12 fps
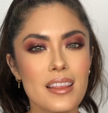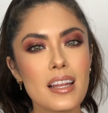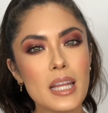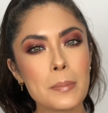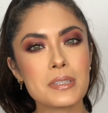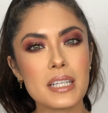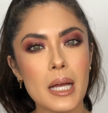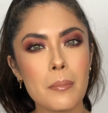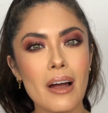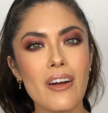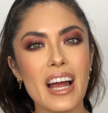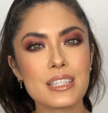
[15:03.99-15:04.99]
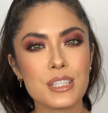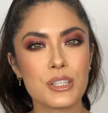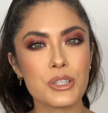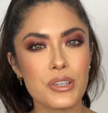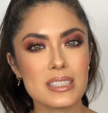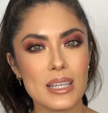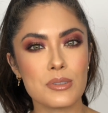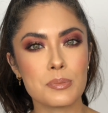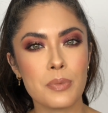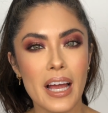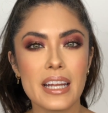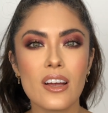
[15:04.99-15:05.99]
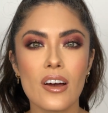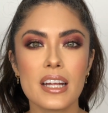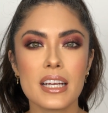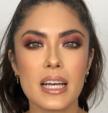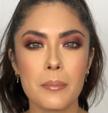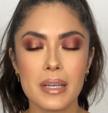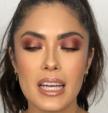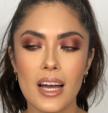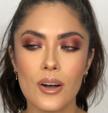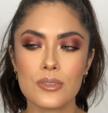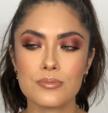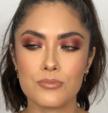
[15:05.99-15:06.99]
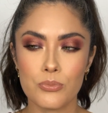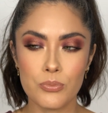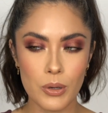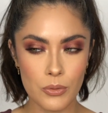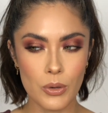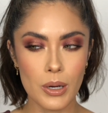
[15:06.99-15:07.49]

The lip didn't come out as nude as I was planning on it coming out. The